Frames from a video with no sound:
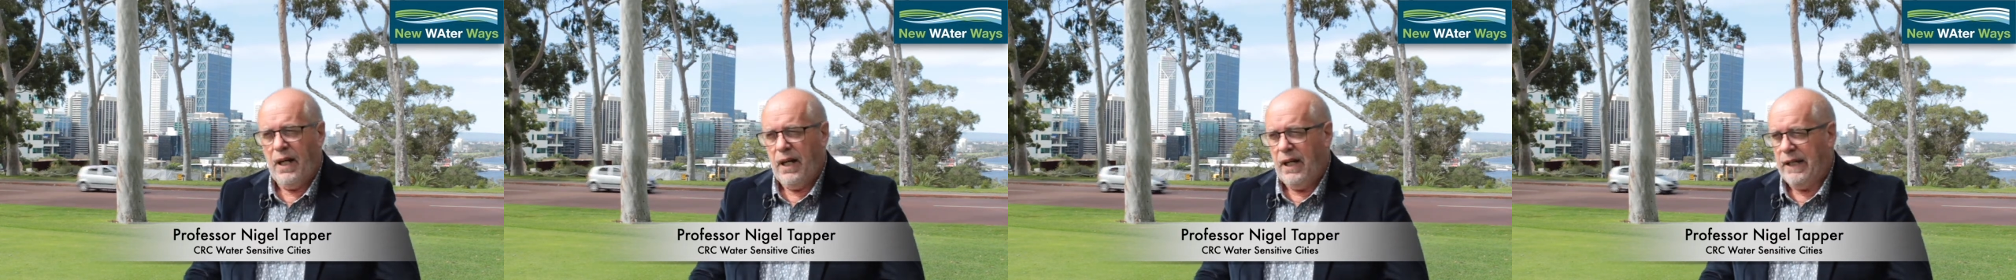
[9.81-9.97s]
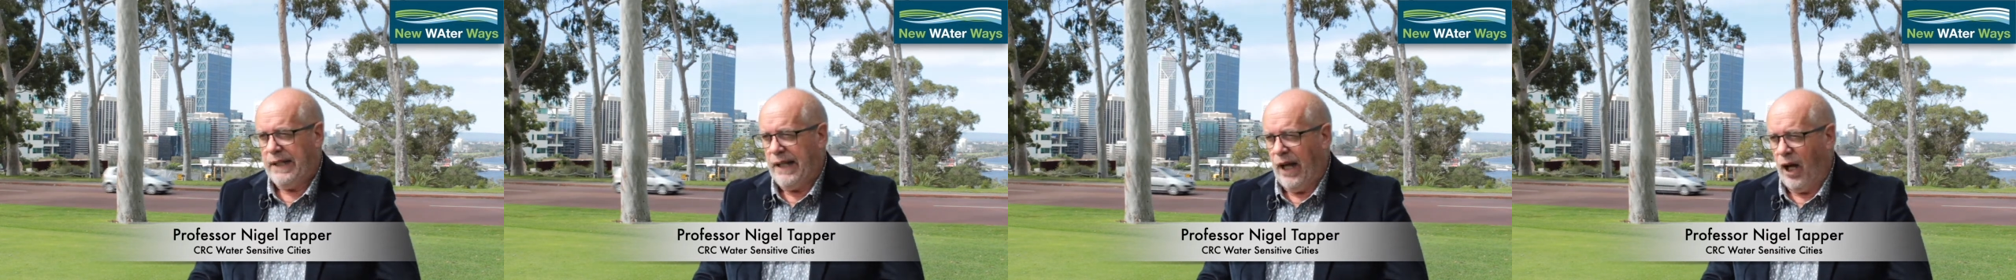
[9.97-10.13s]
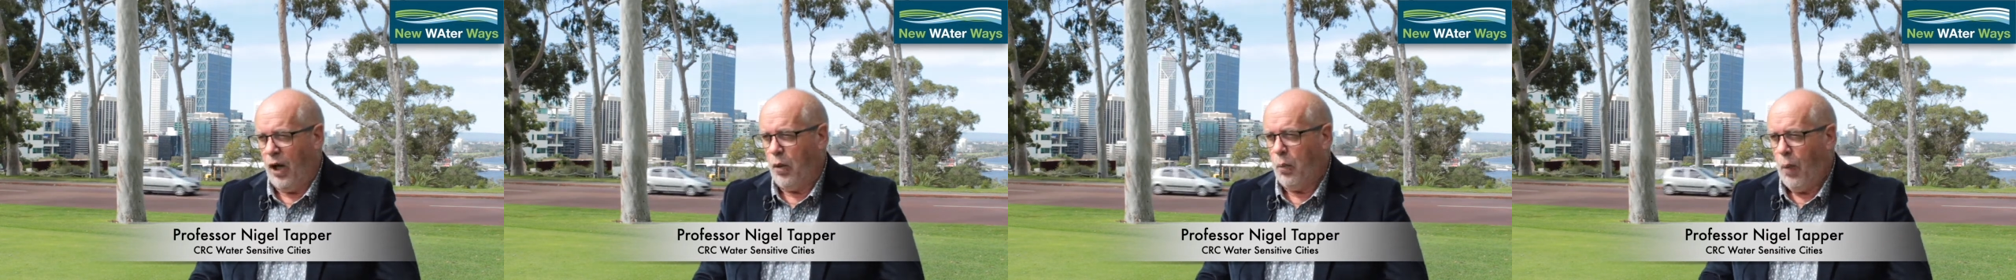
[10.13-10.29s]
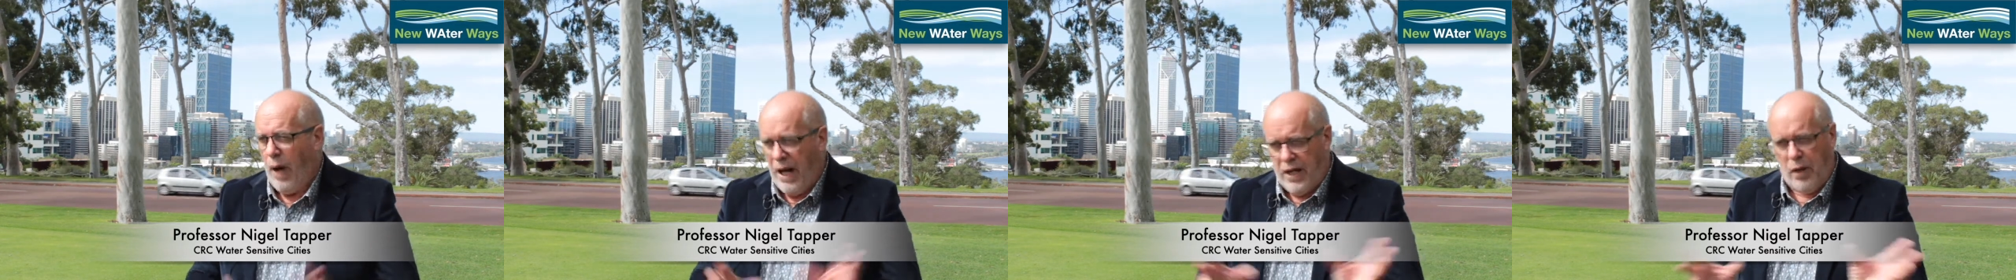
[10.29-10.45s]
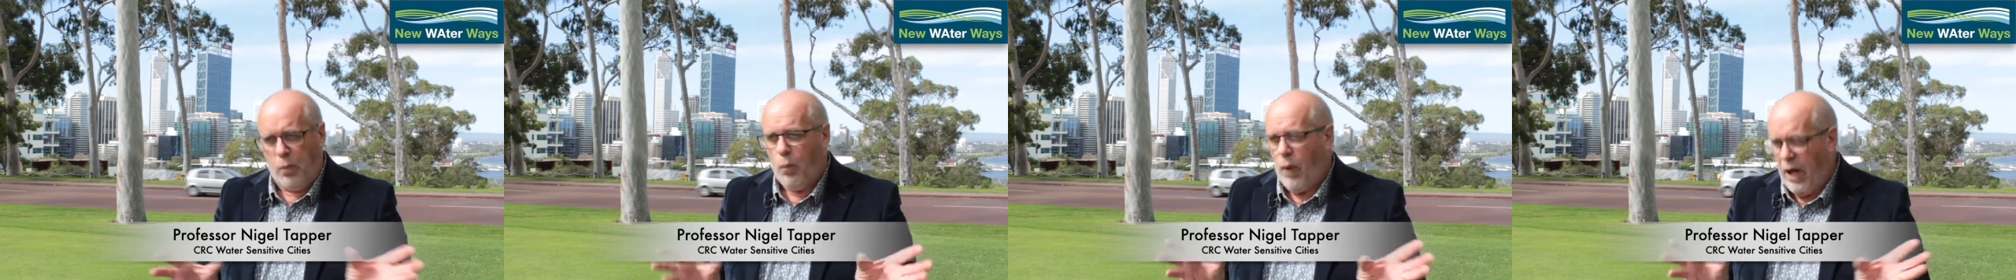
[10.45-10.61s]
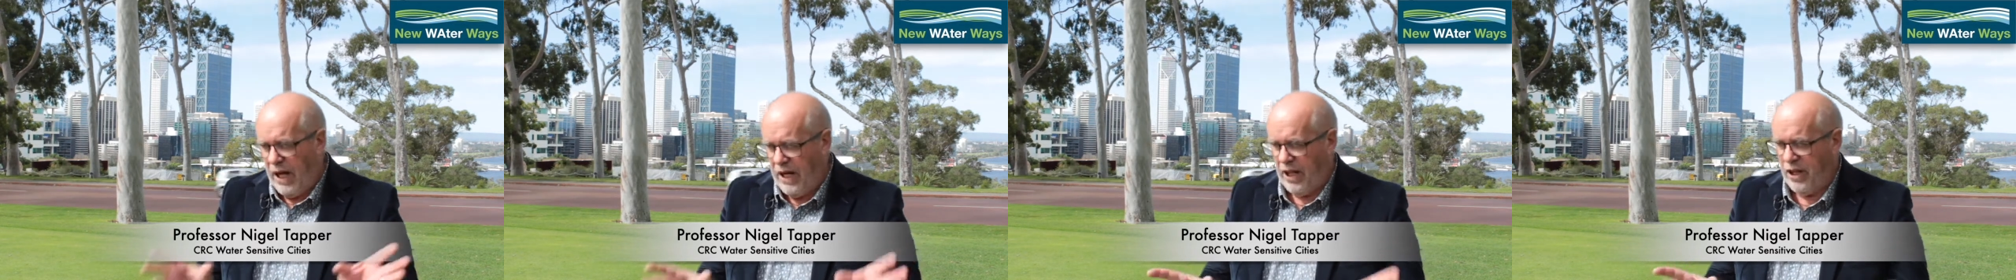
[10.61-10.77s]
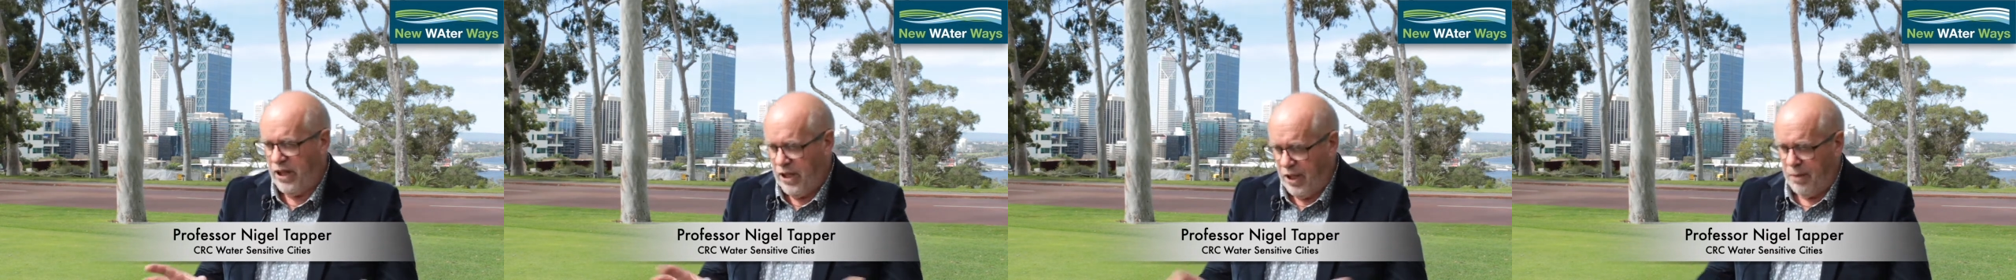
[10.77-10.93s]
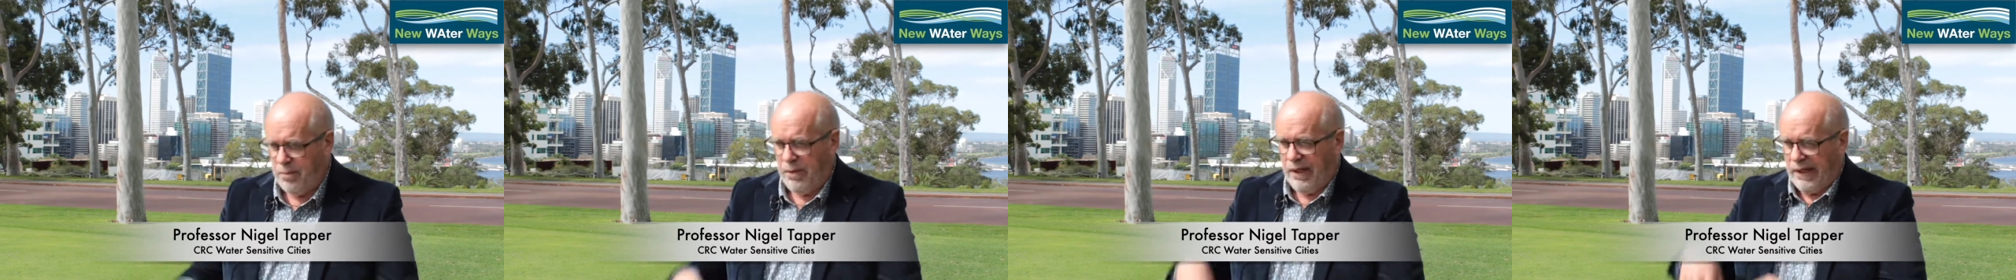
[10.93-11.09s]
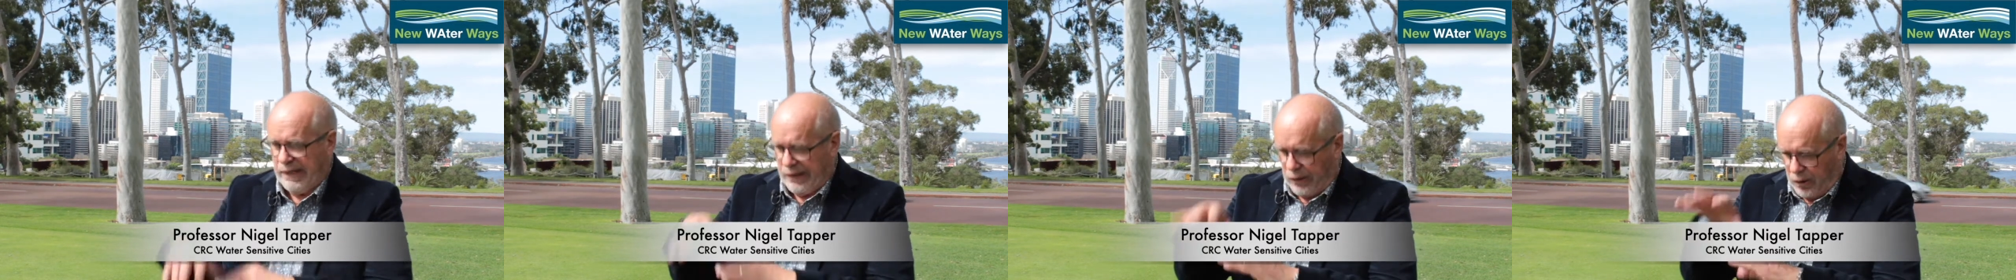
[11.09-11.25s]
So one of
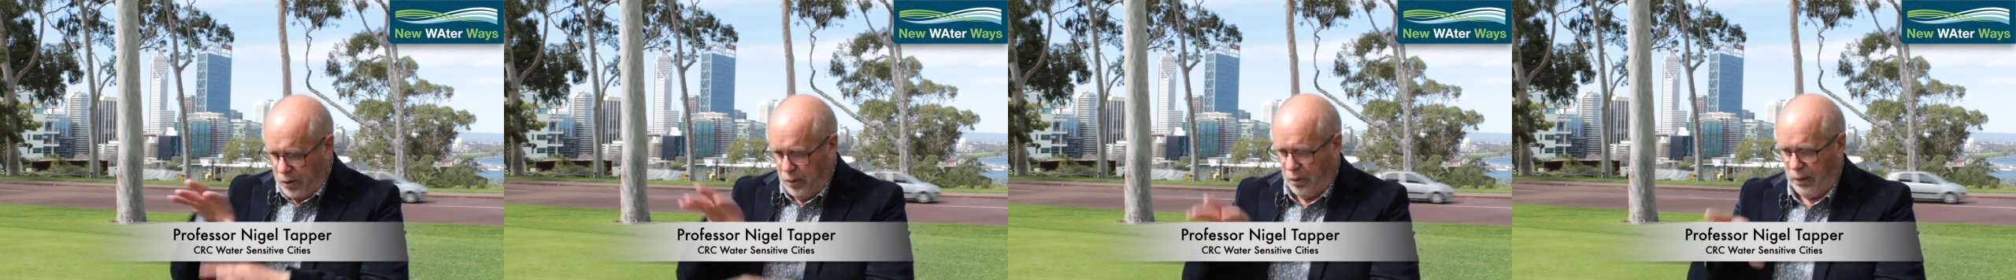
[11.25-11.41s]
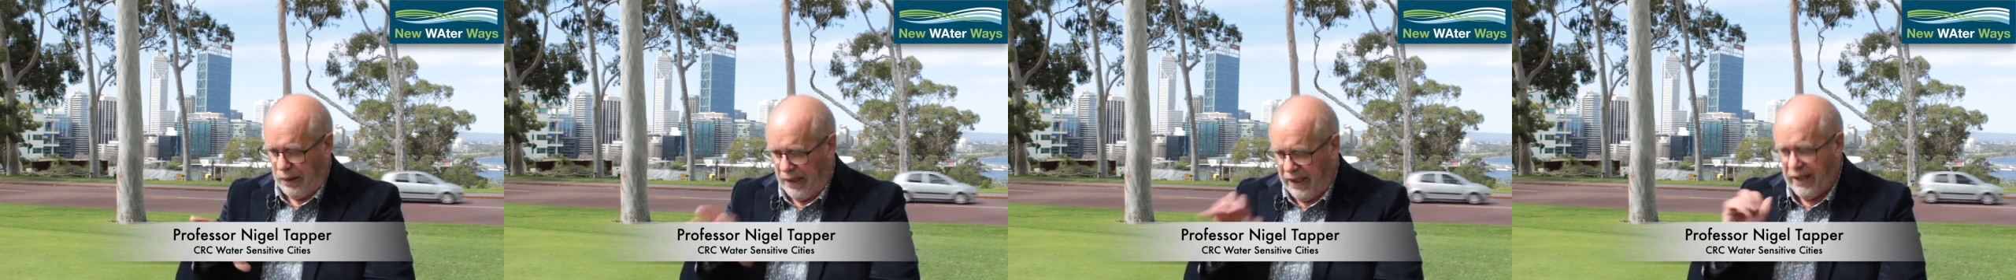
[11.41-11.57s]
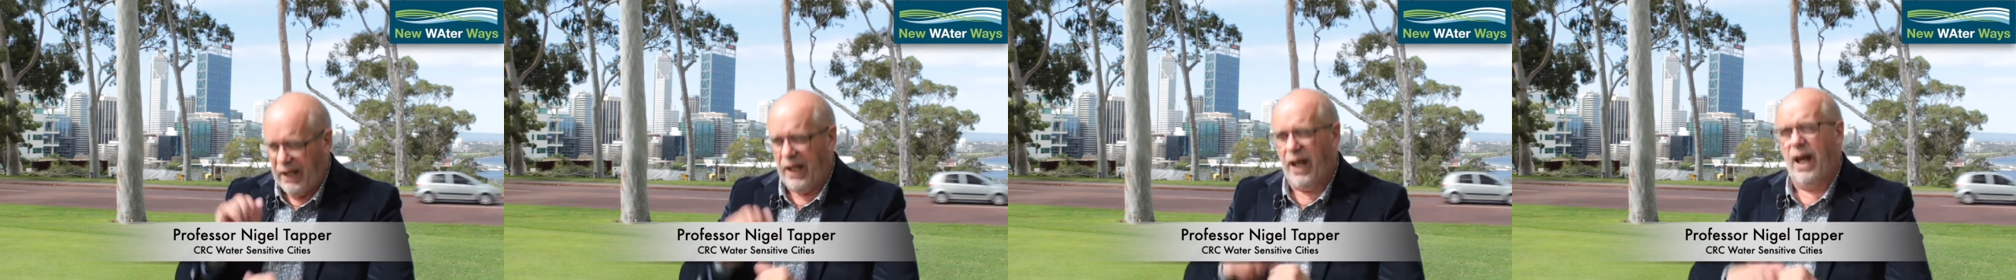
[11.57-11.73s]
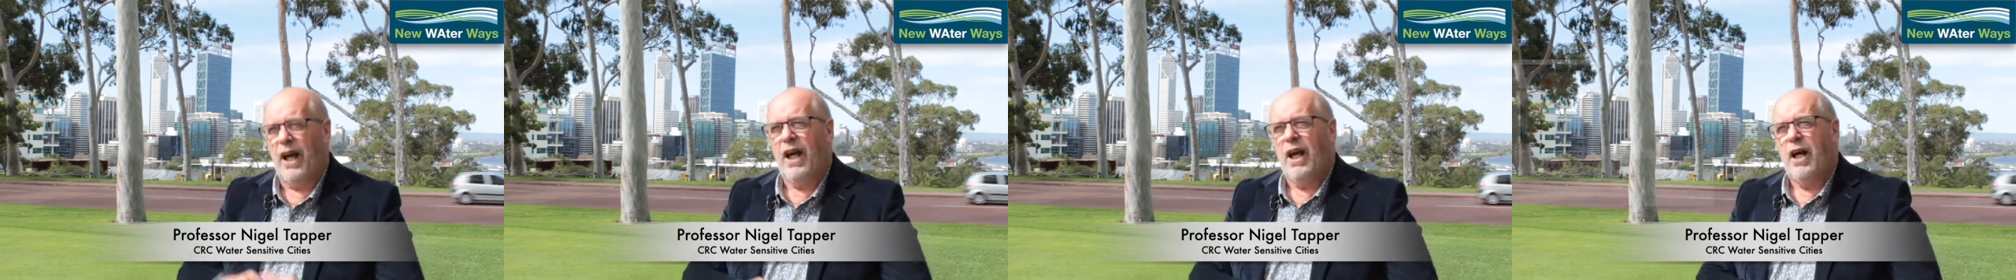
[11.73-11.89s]
them is cooling,